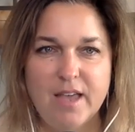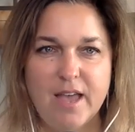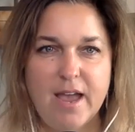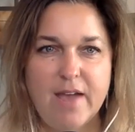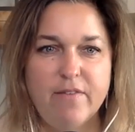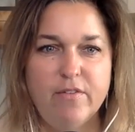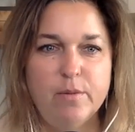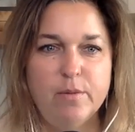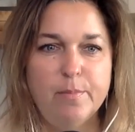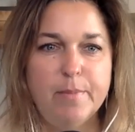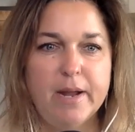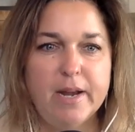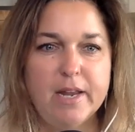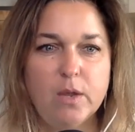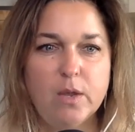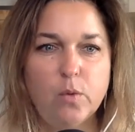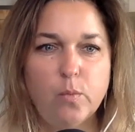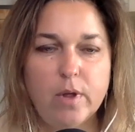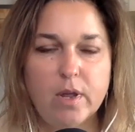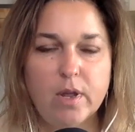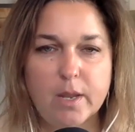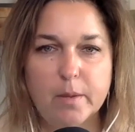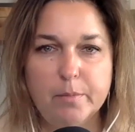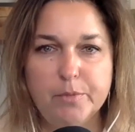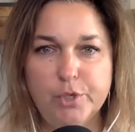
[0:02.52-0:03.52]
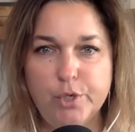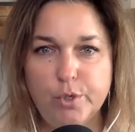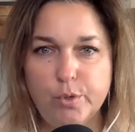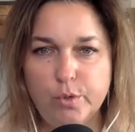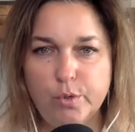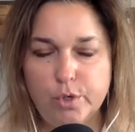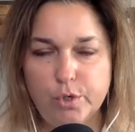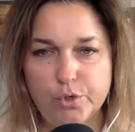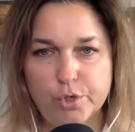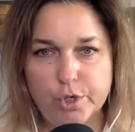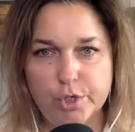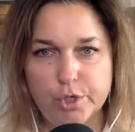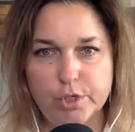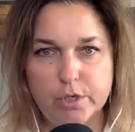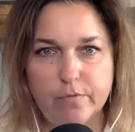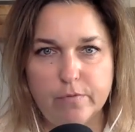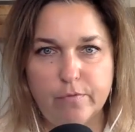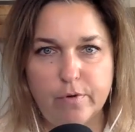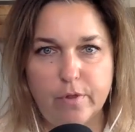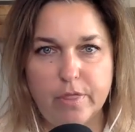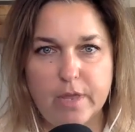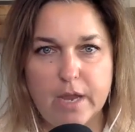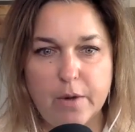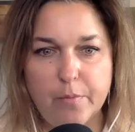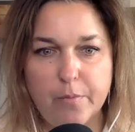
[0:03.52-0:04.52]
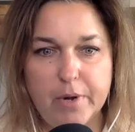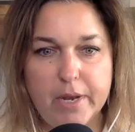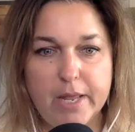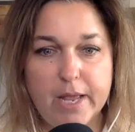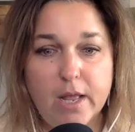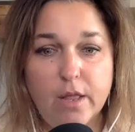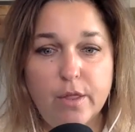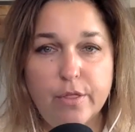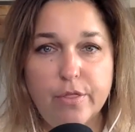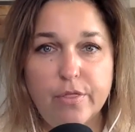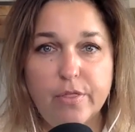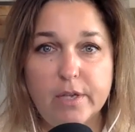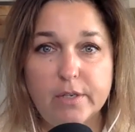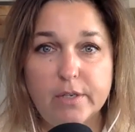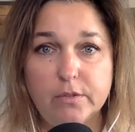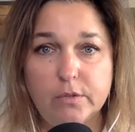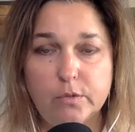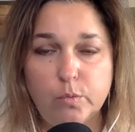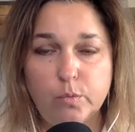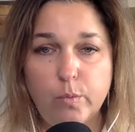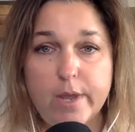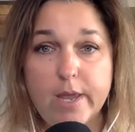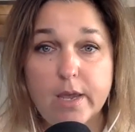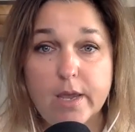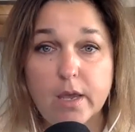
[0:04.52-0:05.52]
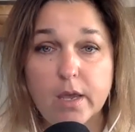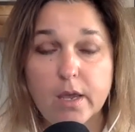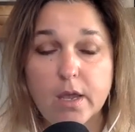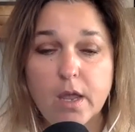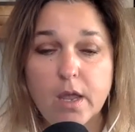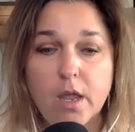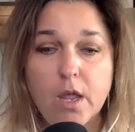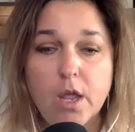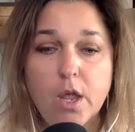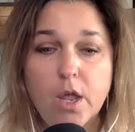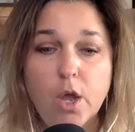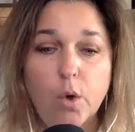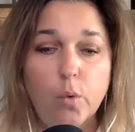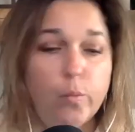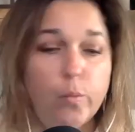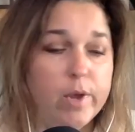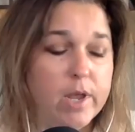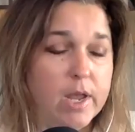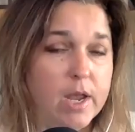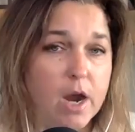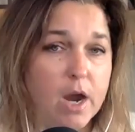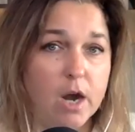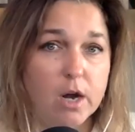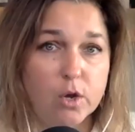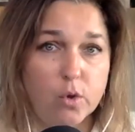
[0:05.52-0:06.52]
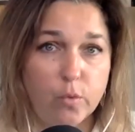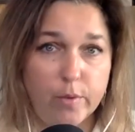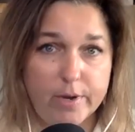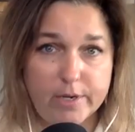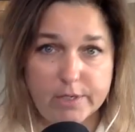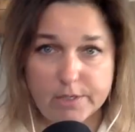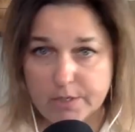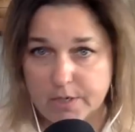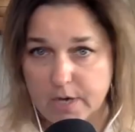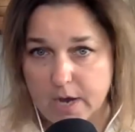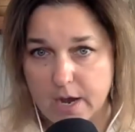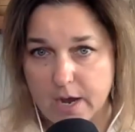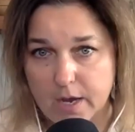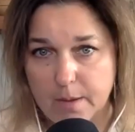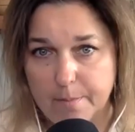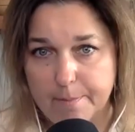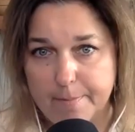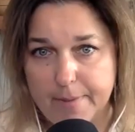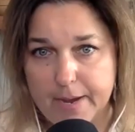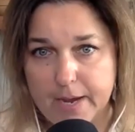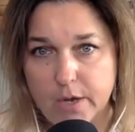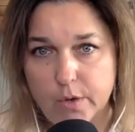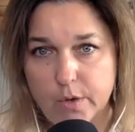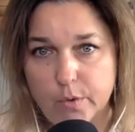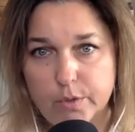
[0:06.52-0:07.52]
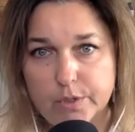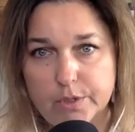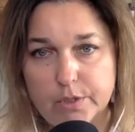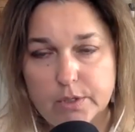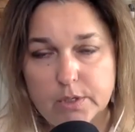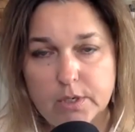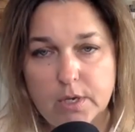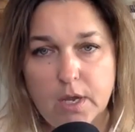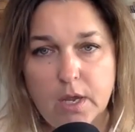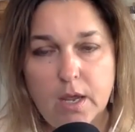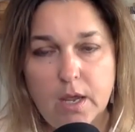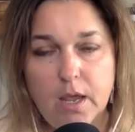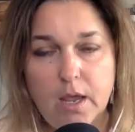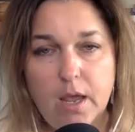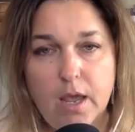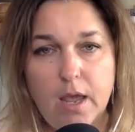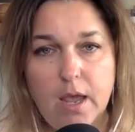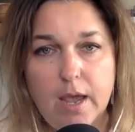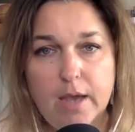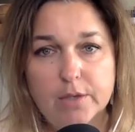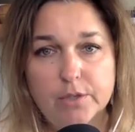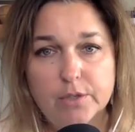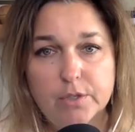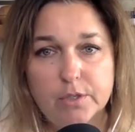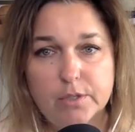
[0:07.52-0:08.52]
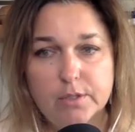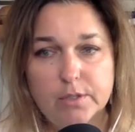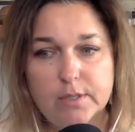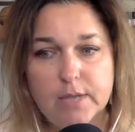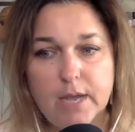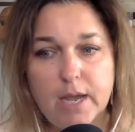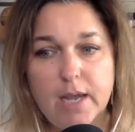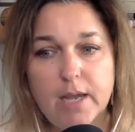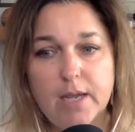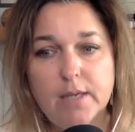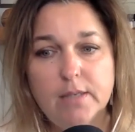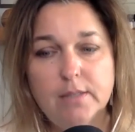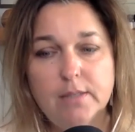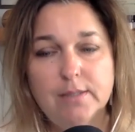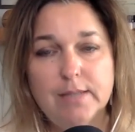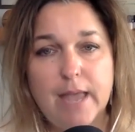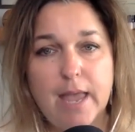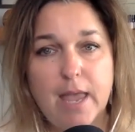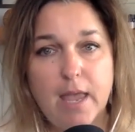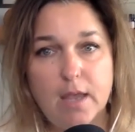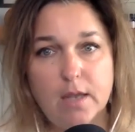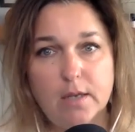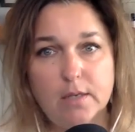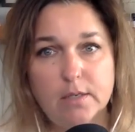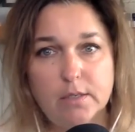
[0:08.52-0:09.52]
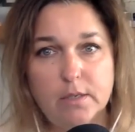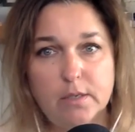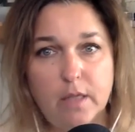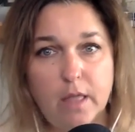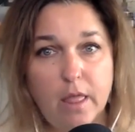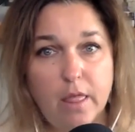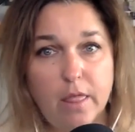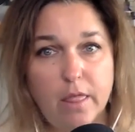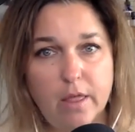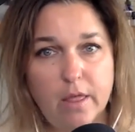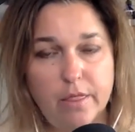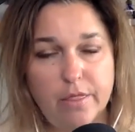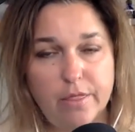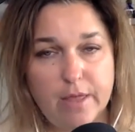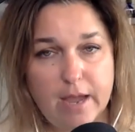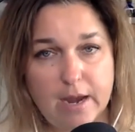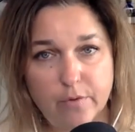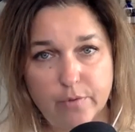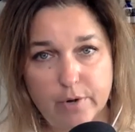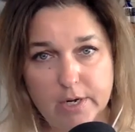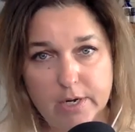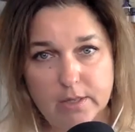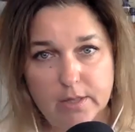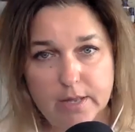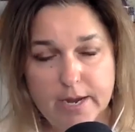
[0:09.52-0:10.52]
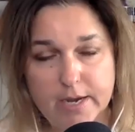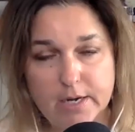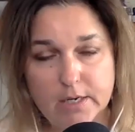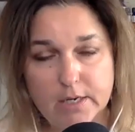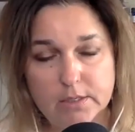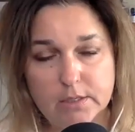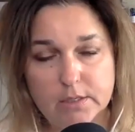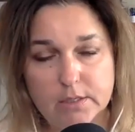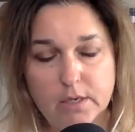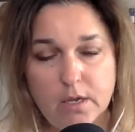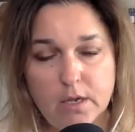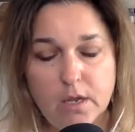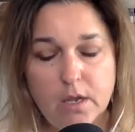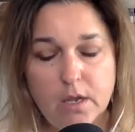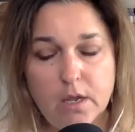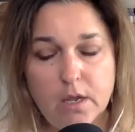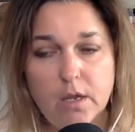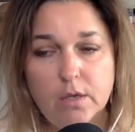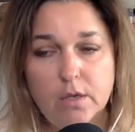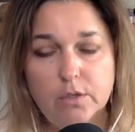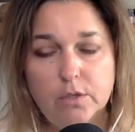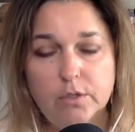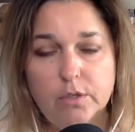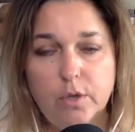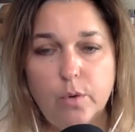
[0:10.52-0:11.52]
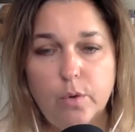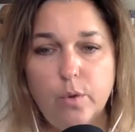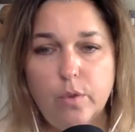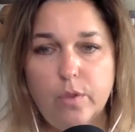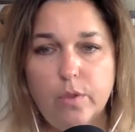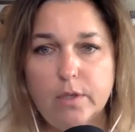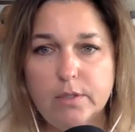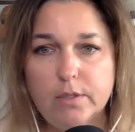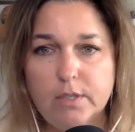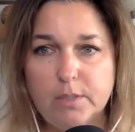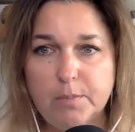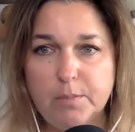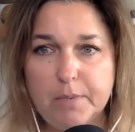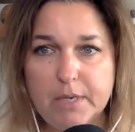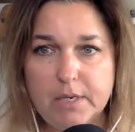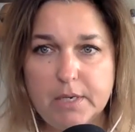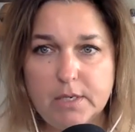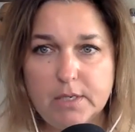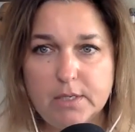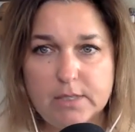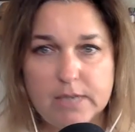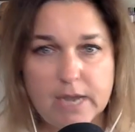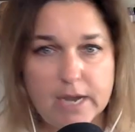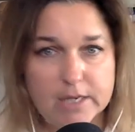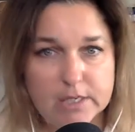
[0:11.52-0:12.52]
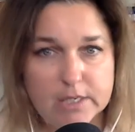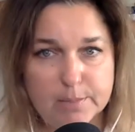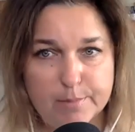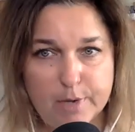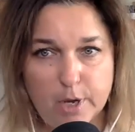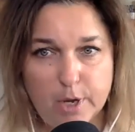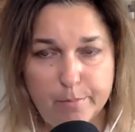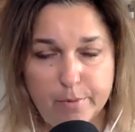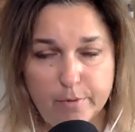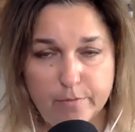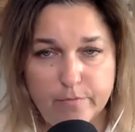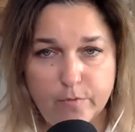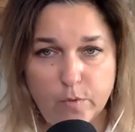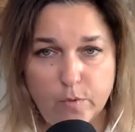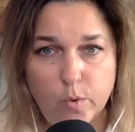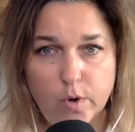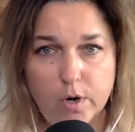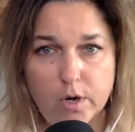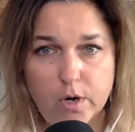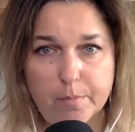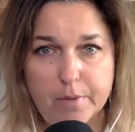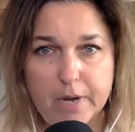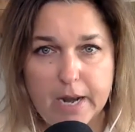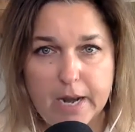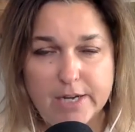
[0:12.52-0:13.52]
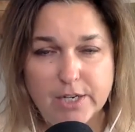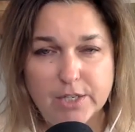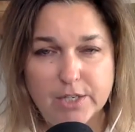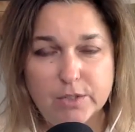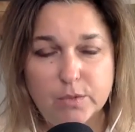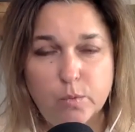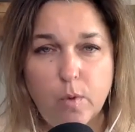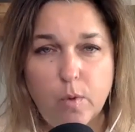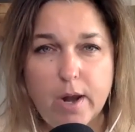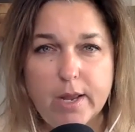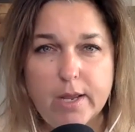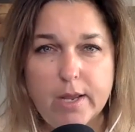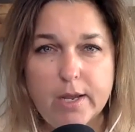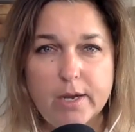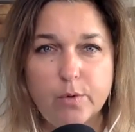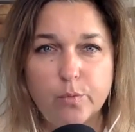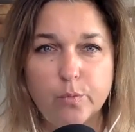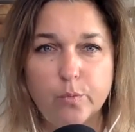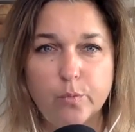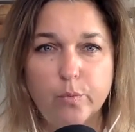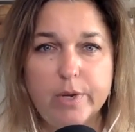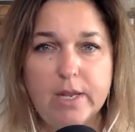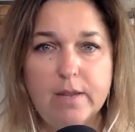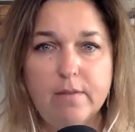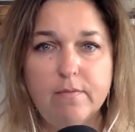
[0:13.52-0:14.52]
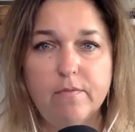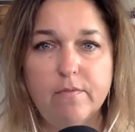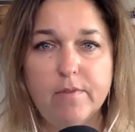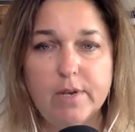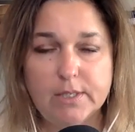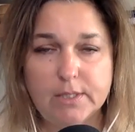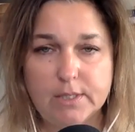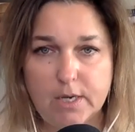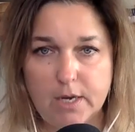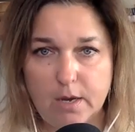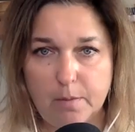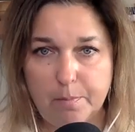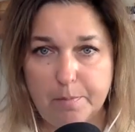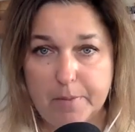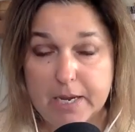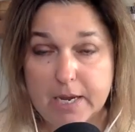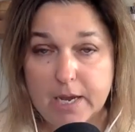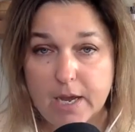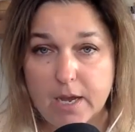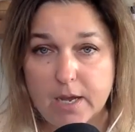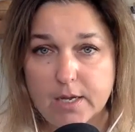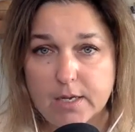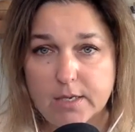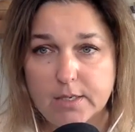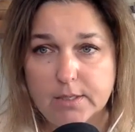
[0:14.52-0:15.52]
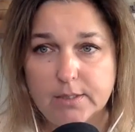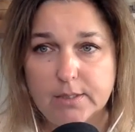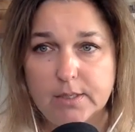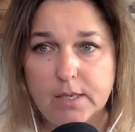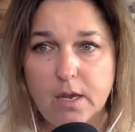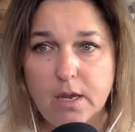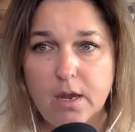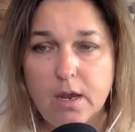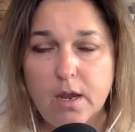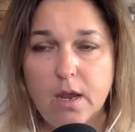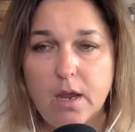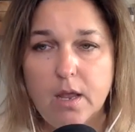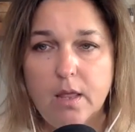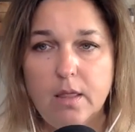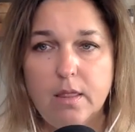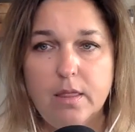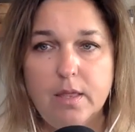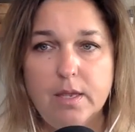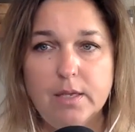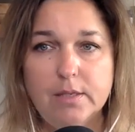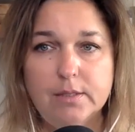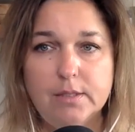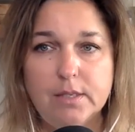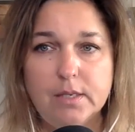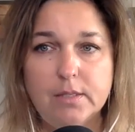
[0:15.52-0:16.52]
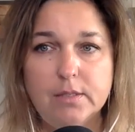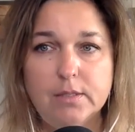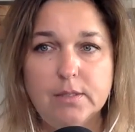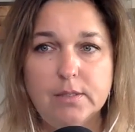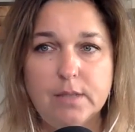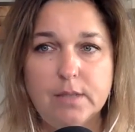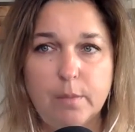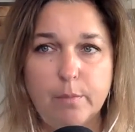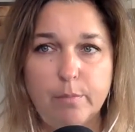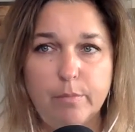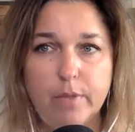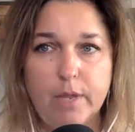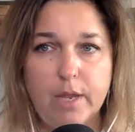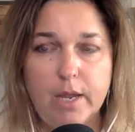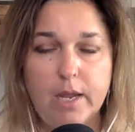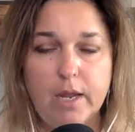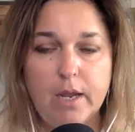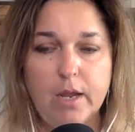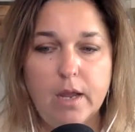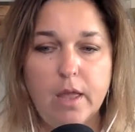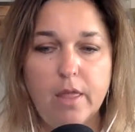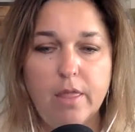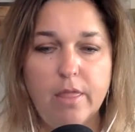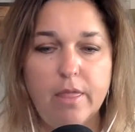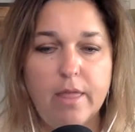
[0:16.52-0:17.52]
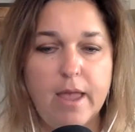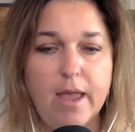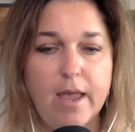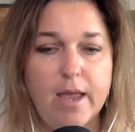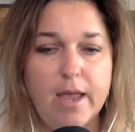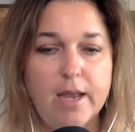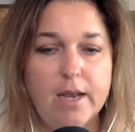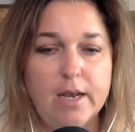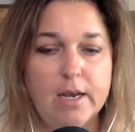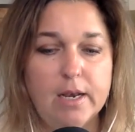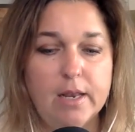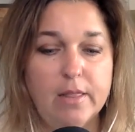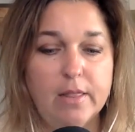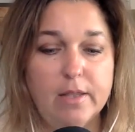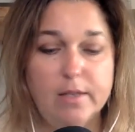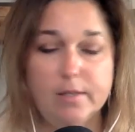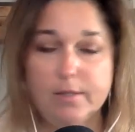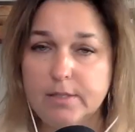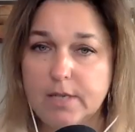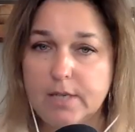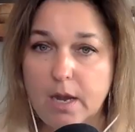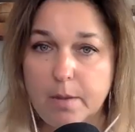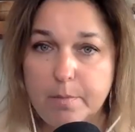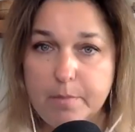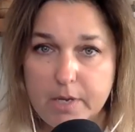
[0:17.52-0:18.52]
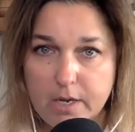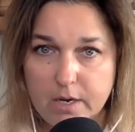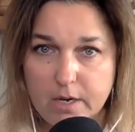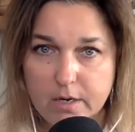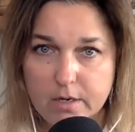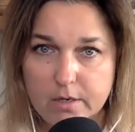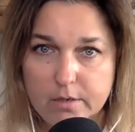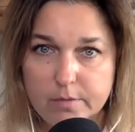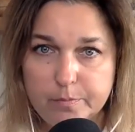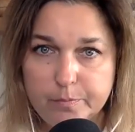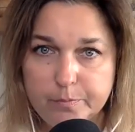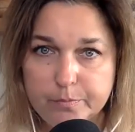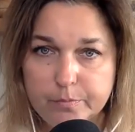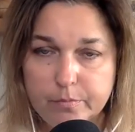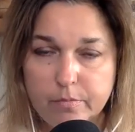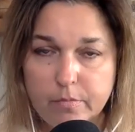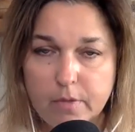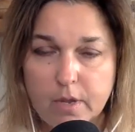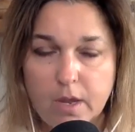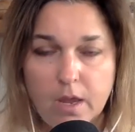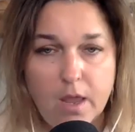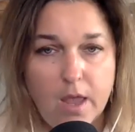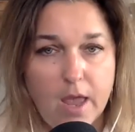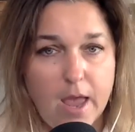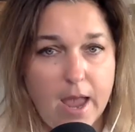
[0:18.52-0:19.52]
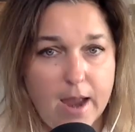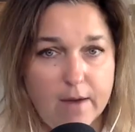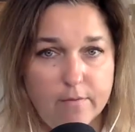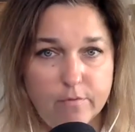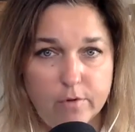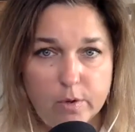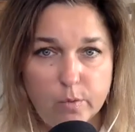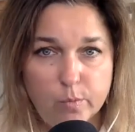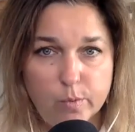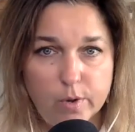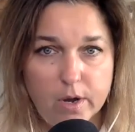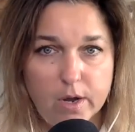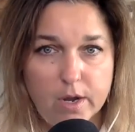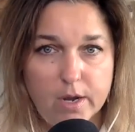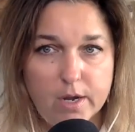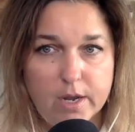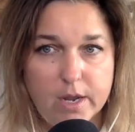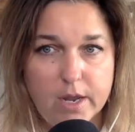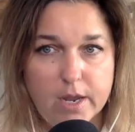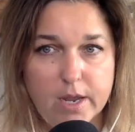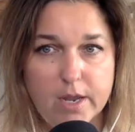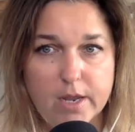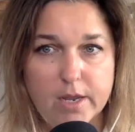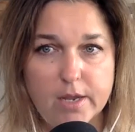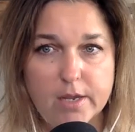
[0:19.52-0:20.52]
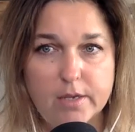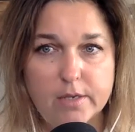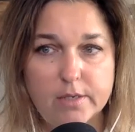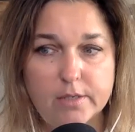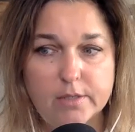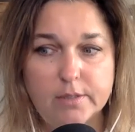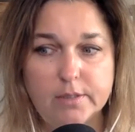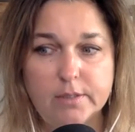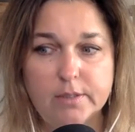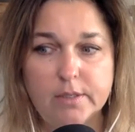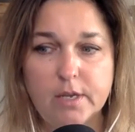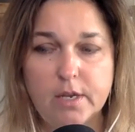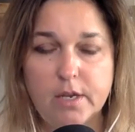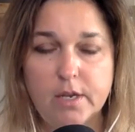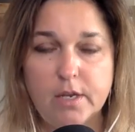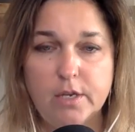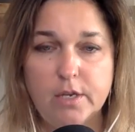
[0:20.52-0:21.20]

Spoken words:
Hi, everybody. Welcome to Nutrition for Thyroid Health. This week, we are going to talk about exercise and the thyroid gland. So this has been talked about before, but I just want to revisit it because this is something that this time of year, everyone is